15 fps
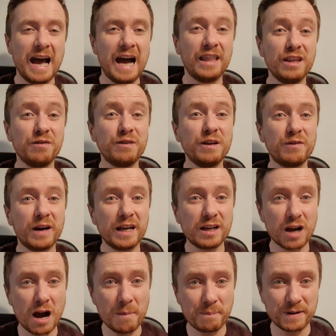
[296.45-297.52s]
And they feel very
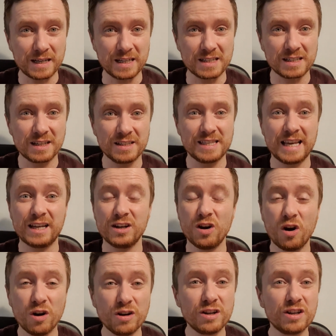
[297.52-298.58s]
competent because they can
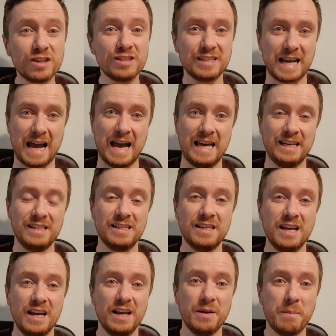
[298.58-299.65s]
understand
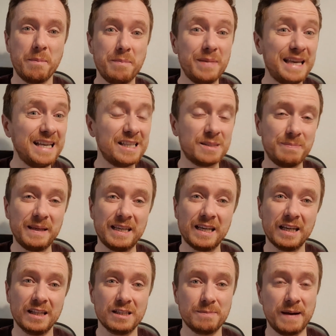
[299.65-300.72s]
me
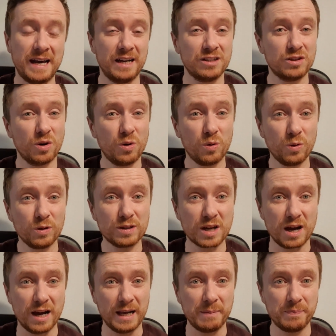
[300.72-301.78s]
speaking in Spanish the whole
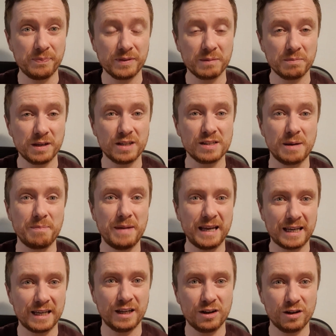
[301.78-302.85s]
time because I'm
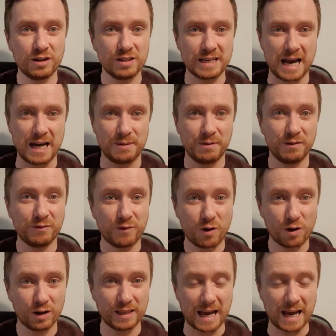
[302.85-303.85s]
making it understandable for